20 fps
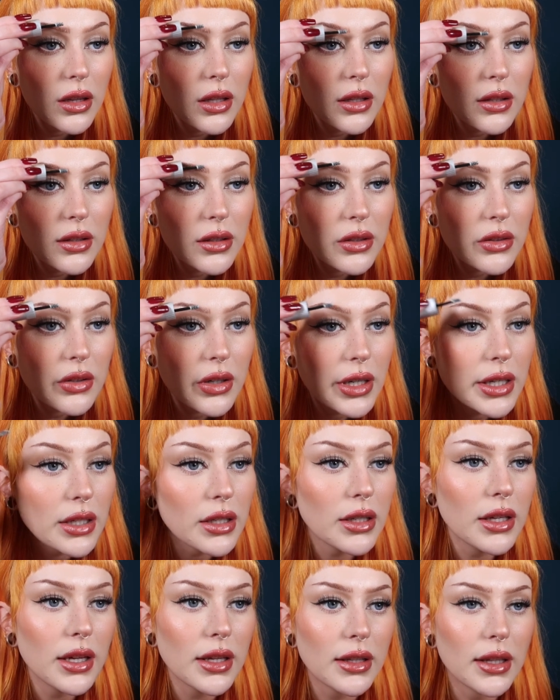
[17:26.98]
let's try
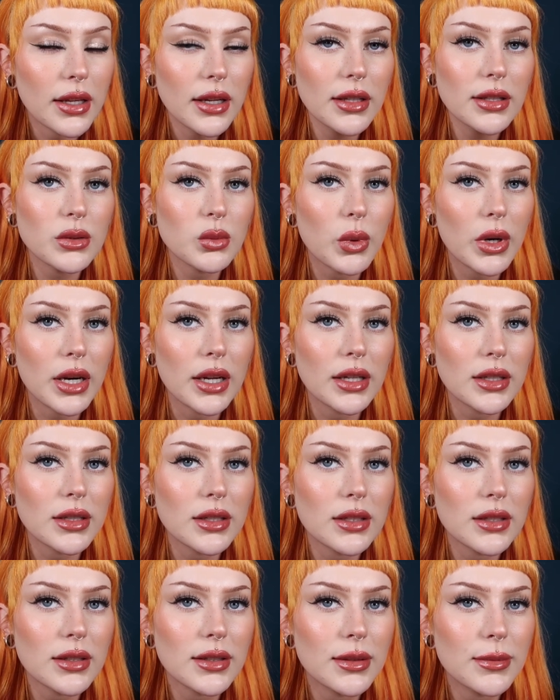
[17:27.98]
it. Yeah, that is
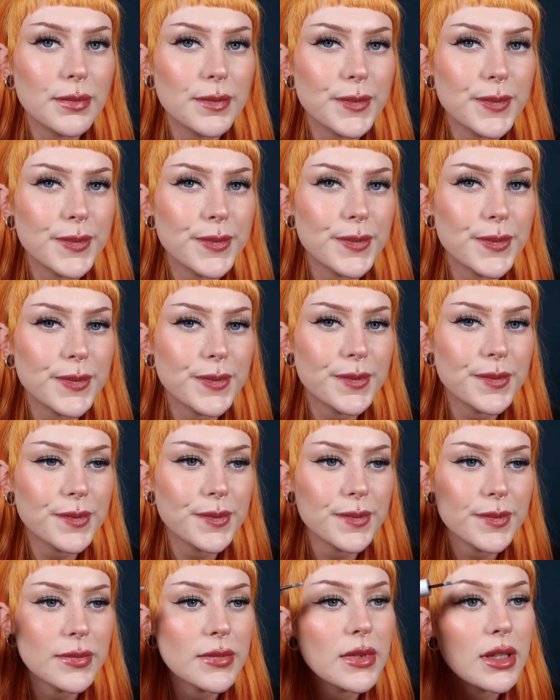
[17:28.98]
white.
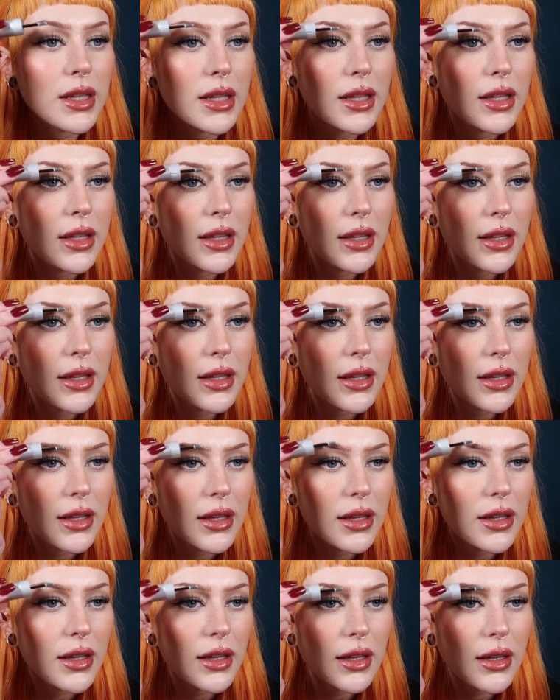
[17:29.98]

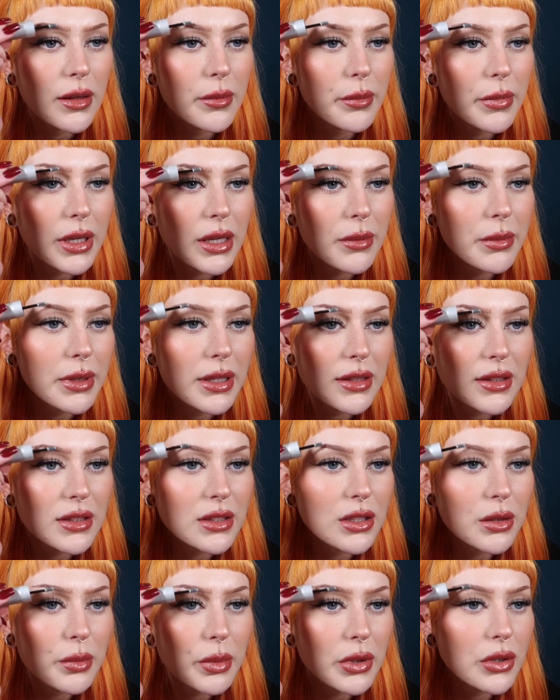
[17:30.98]
Maybe it's
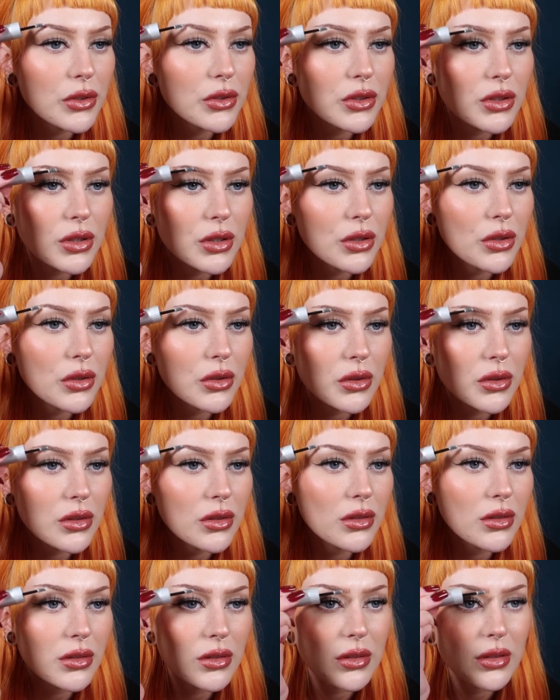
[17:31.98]
supposed to